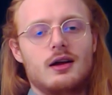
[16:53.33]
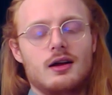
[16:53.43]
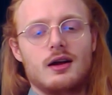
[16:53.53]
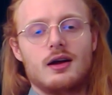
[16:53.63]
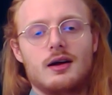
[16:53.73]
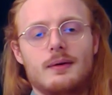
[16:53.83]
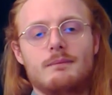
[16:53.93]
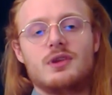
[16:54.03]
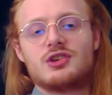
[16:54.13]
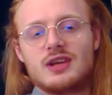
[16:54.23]

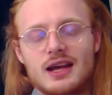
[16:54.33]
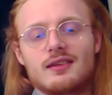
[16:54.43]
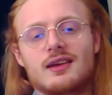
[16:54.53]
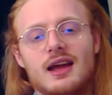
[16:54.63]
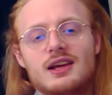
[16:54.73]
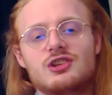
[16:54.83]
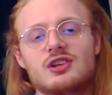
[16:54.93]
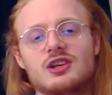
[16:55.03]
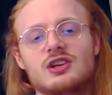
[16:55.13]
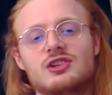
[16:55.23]
The second case
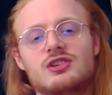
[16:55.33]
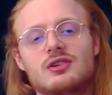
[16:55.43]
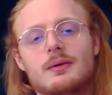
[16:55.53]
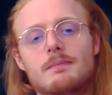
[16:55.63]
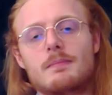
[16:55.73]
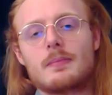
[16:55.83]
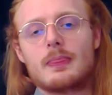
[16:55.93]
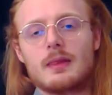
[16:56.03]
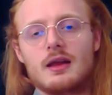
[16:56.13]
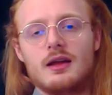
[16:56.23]
is
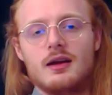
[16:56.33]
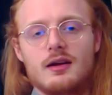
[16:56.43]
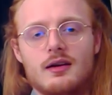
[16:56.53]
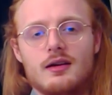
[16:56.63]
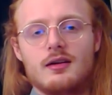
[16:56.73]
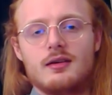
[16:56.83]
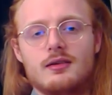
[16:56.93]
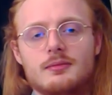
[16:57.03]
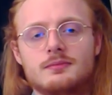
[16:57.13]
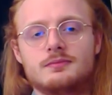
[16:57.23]
again